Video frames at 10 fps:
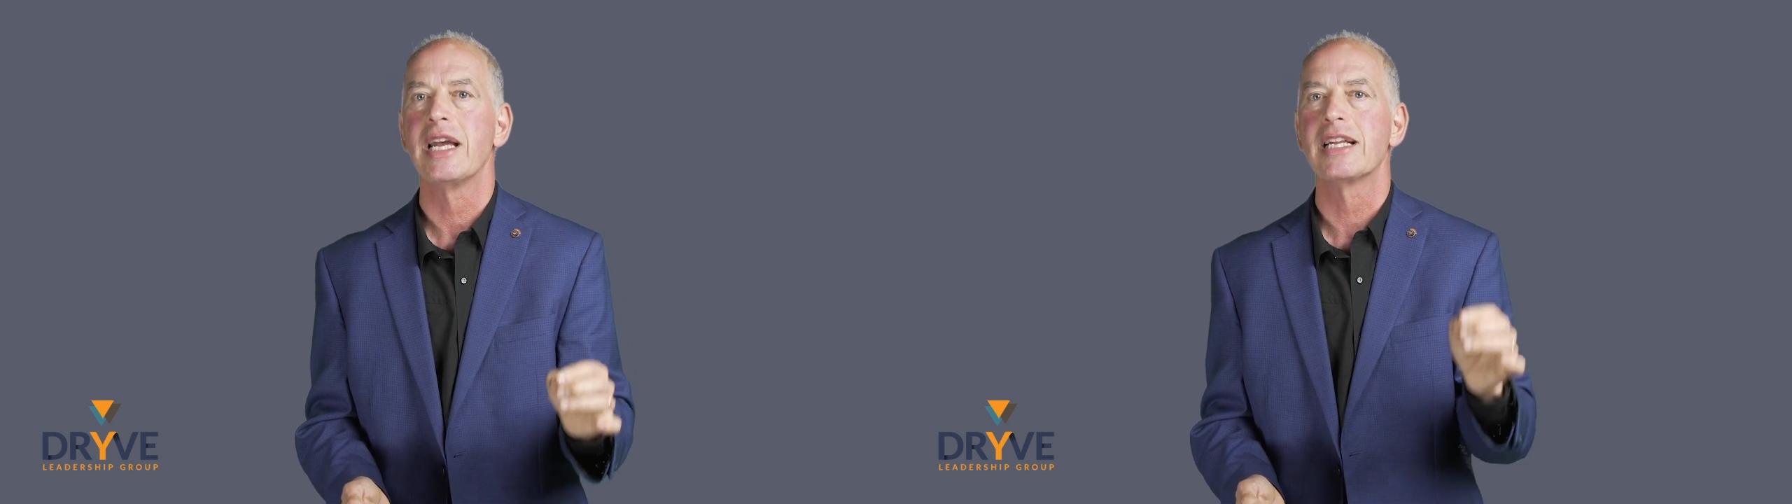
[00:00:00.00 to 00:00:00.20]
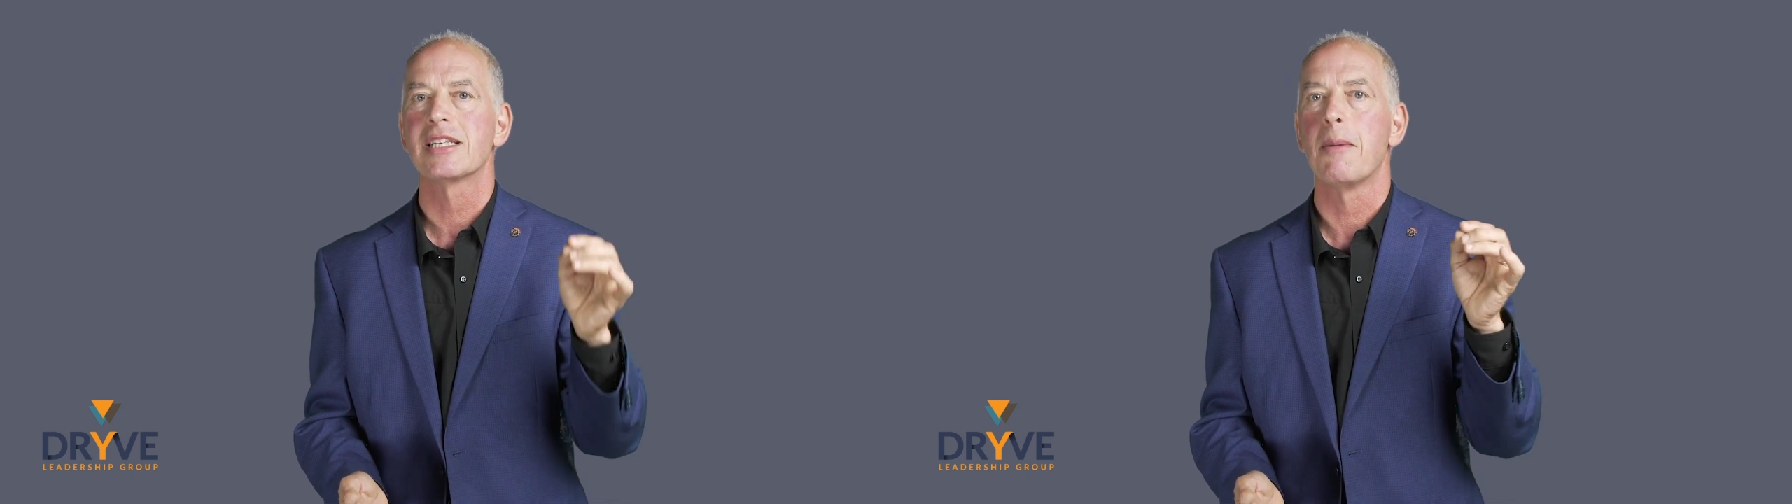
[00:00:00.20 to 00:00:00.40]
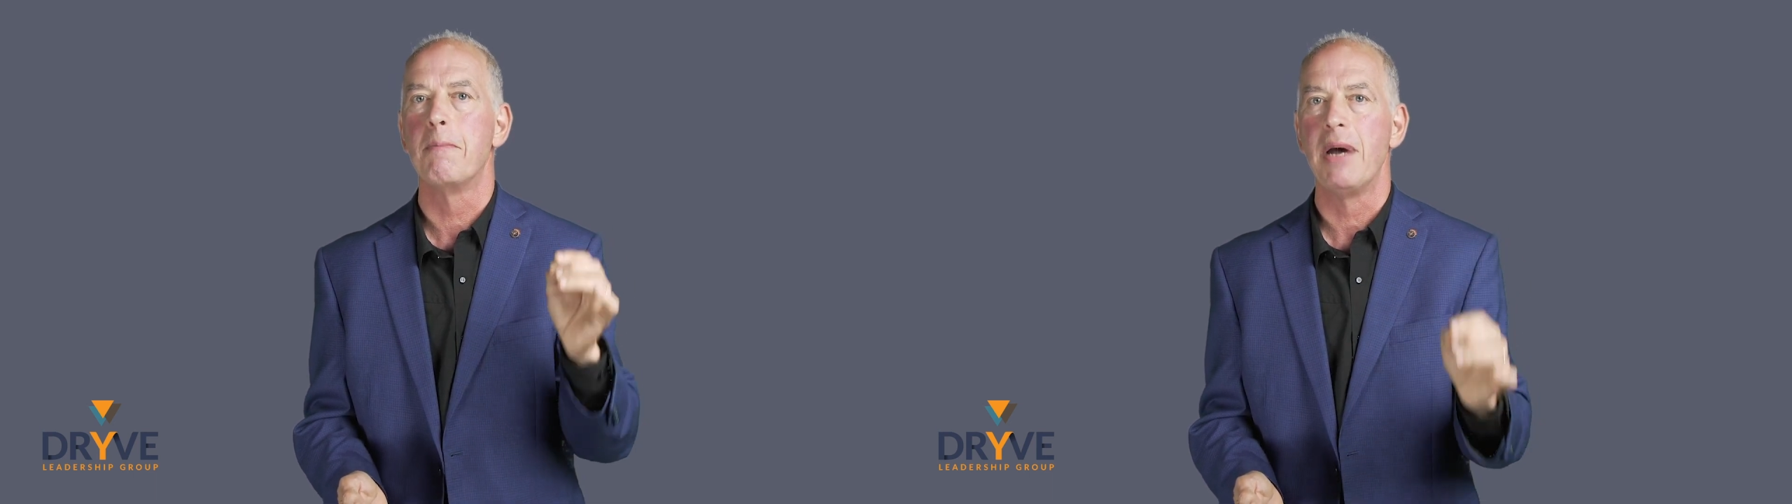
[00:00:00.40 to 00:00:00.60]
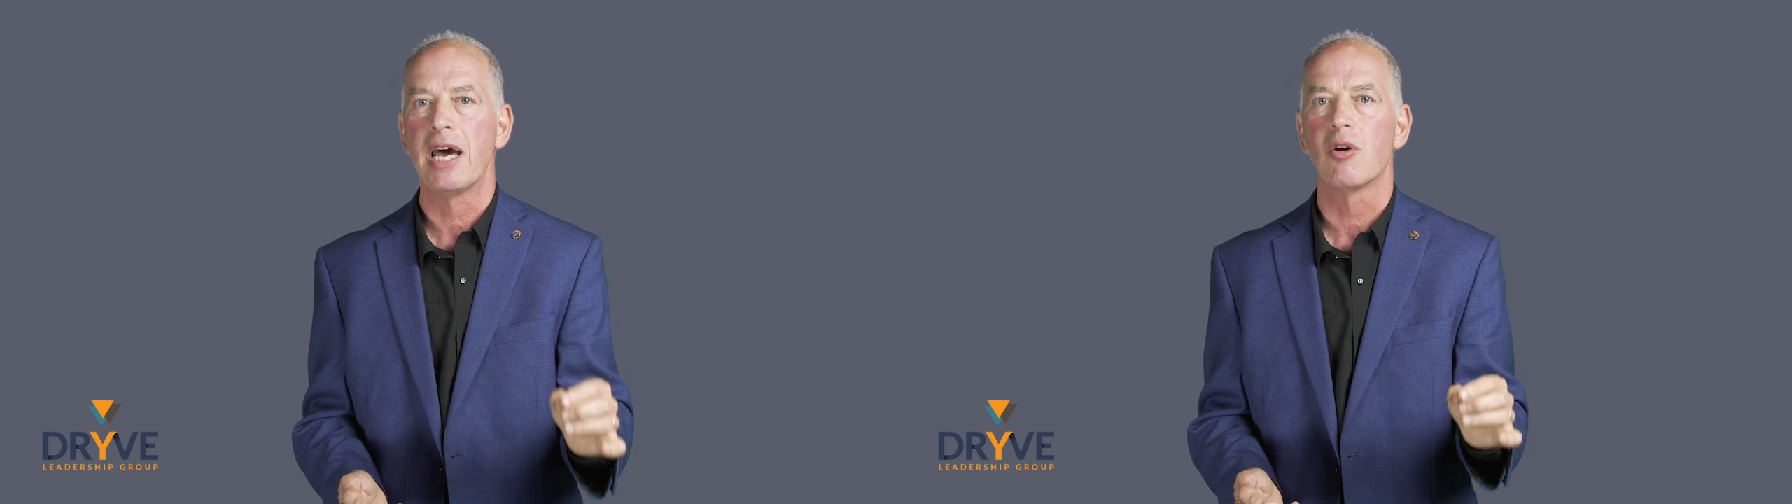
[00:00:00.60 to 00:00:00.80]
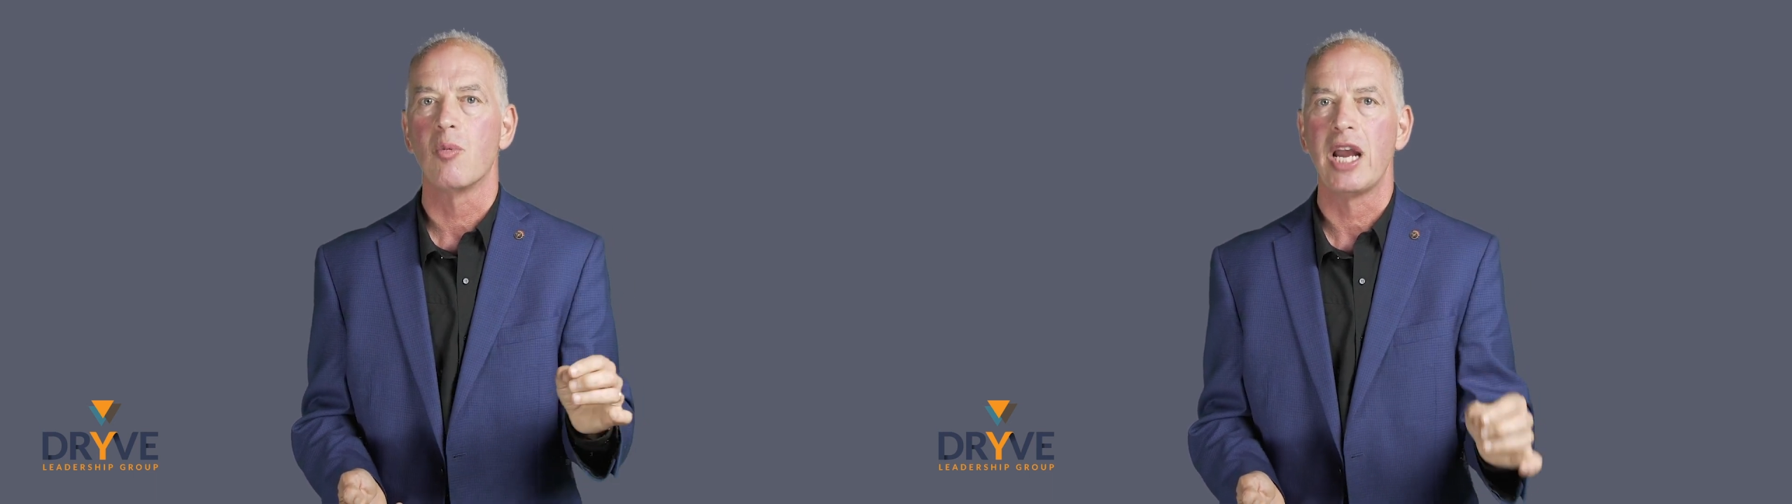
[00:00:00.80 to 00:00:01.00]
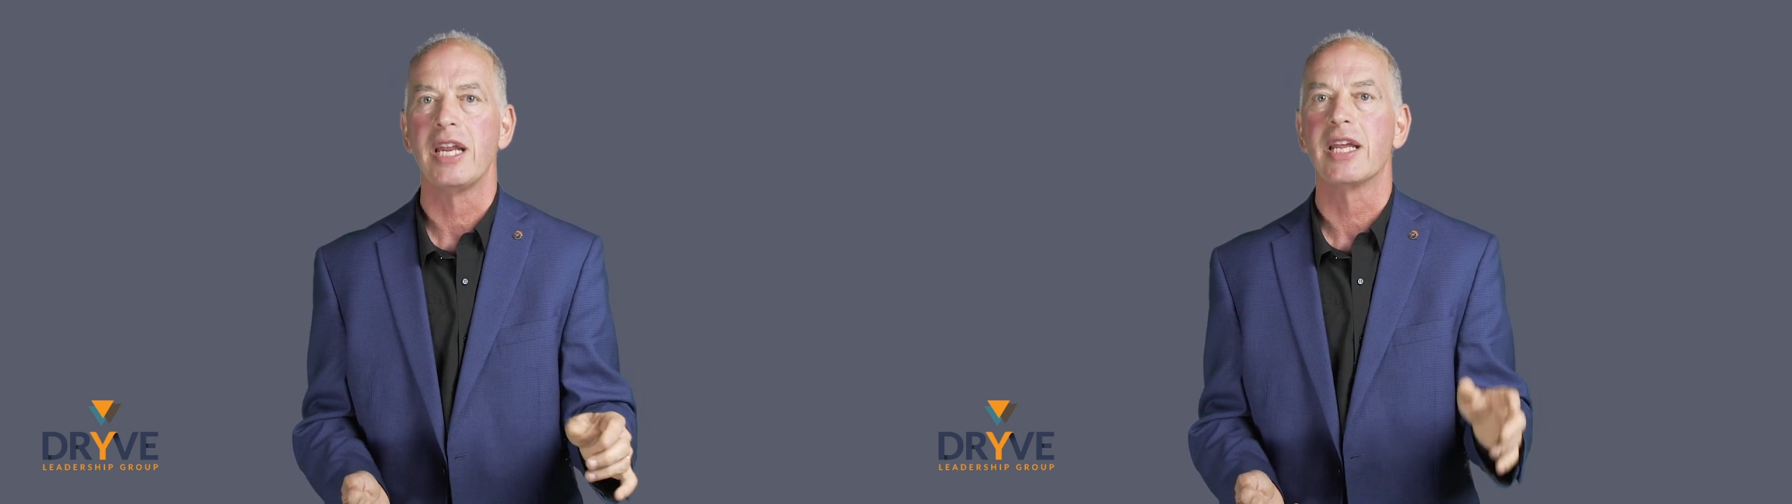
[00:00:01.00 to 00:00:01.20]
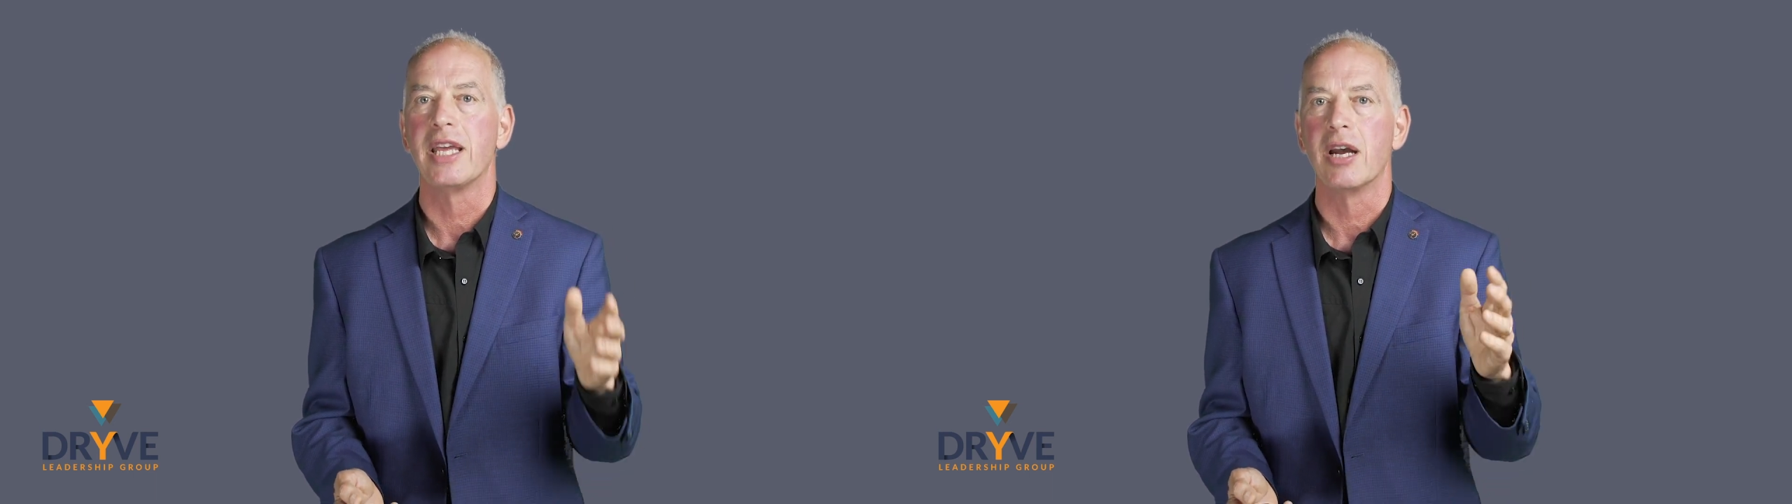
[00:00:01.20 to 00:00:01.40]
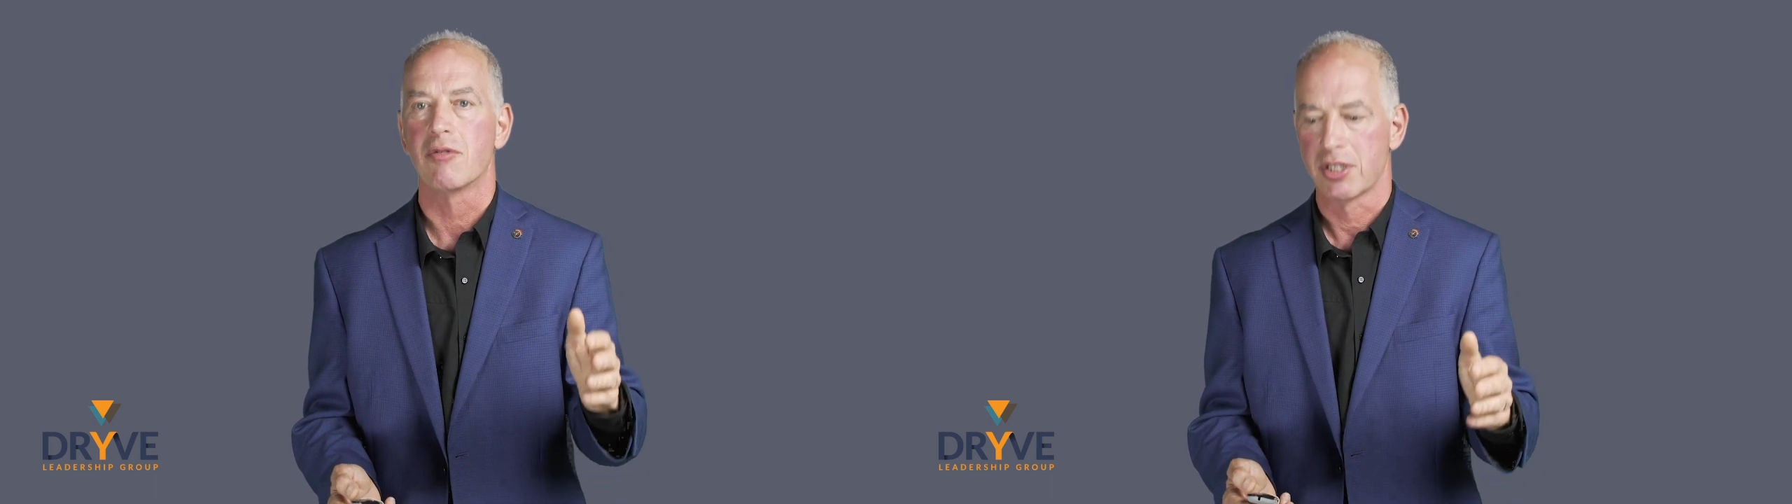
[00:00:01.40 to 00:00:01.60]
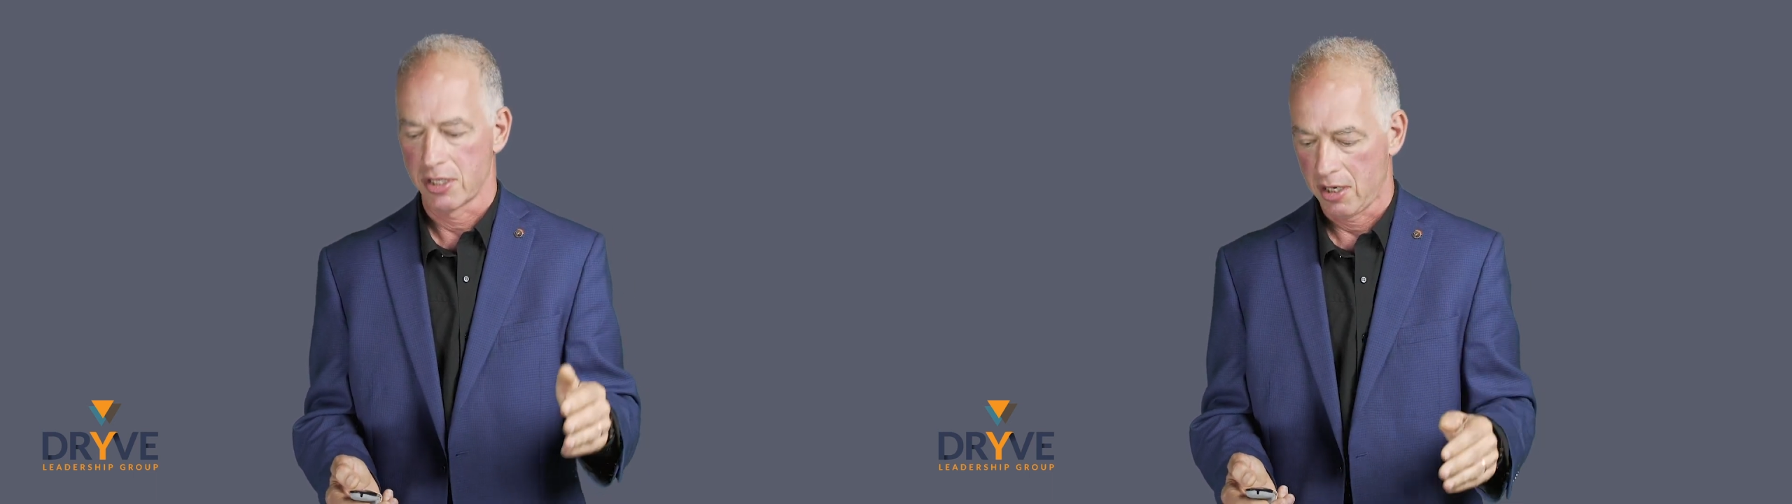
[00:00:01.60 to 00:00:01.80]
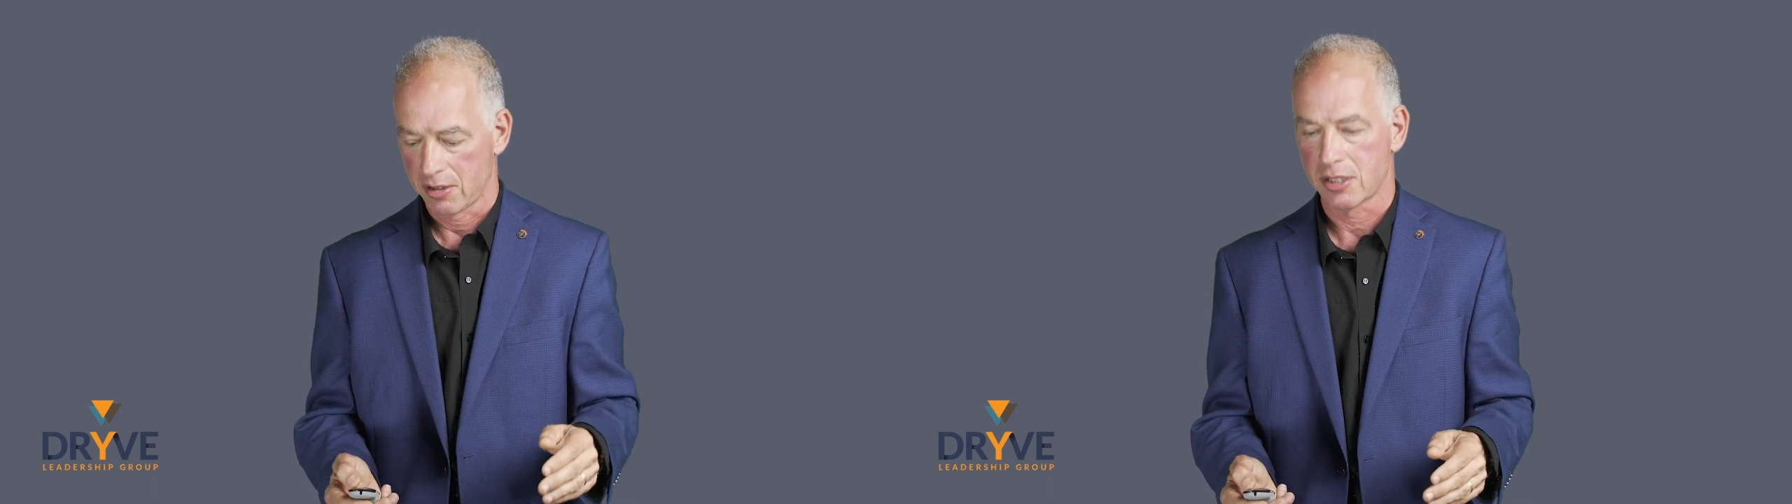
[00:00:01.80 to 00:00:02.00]
It's a better way to get
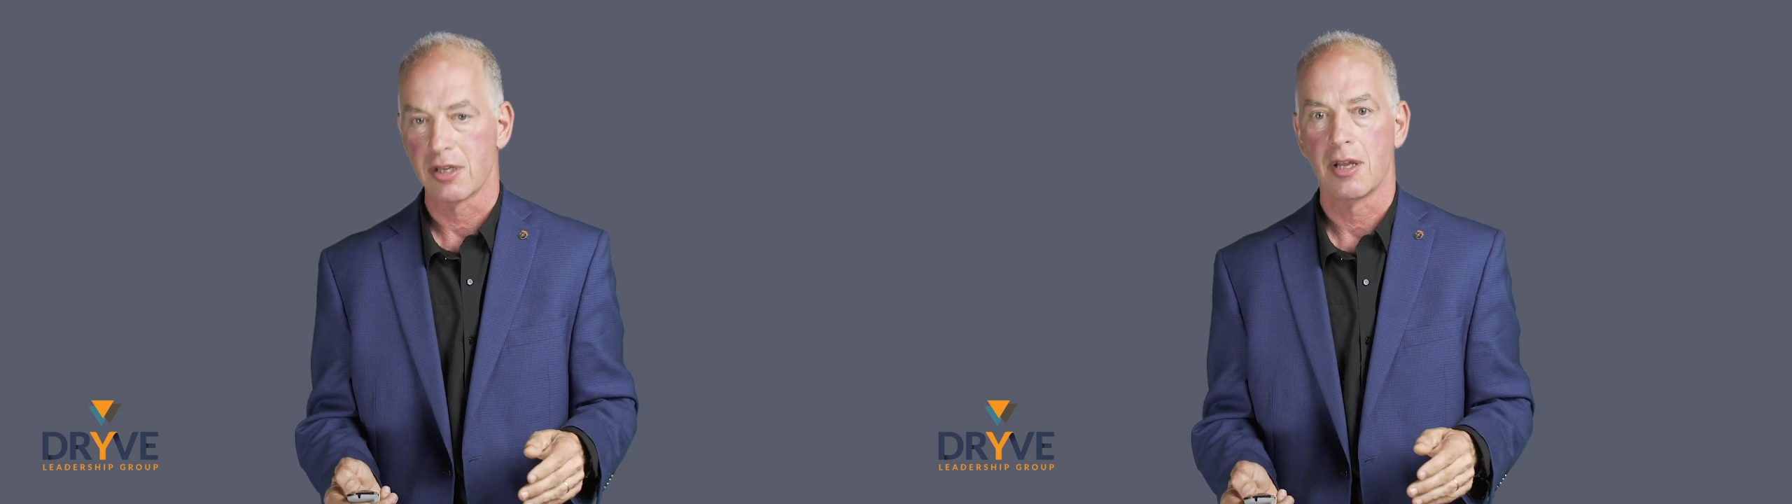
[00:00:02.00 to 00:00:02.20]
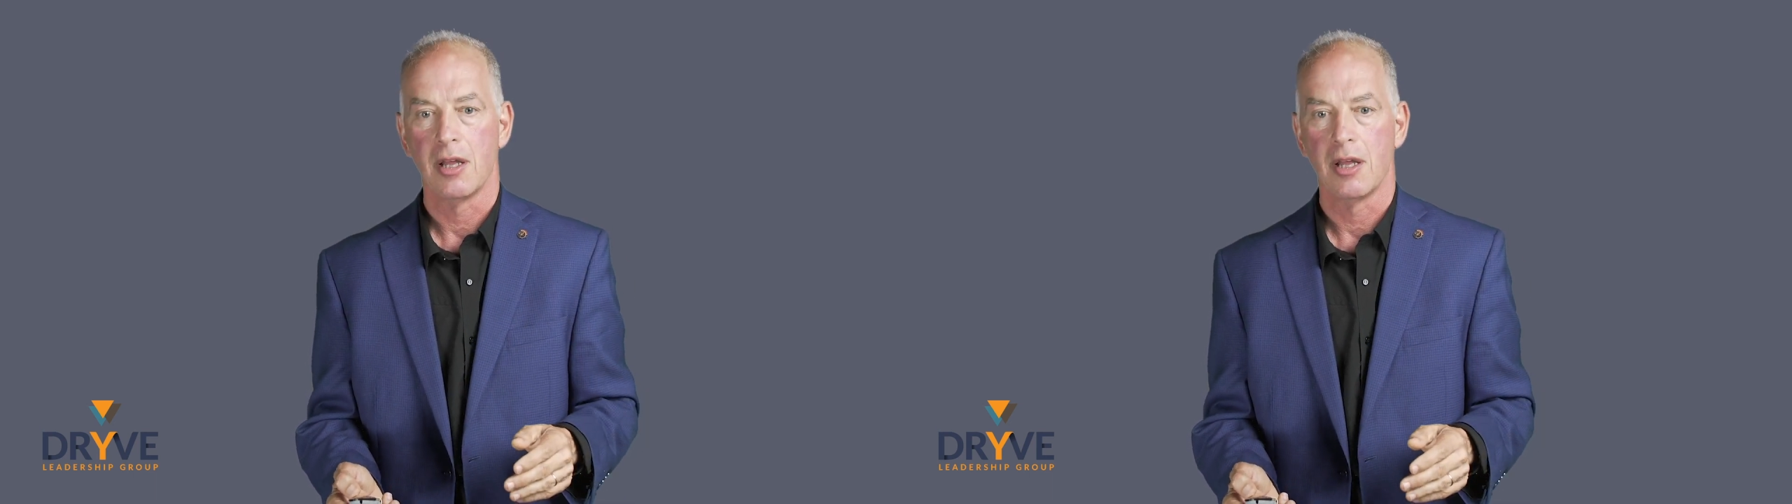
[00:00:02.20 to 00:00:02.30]
results.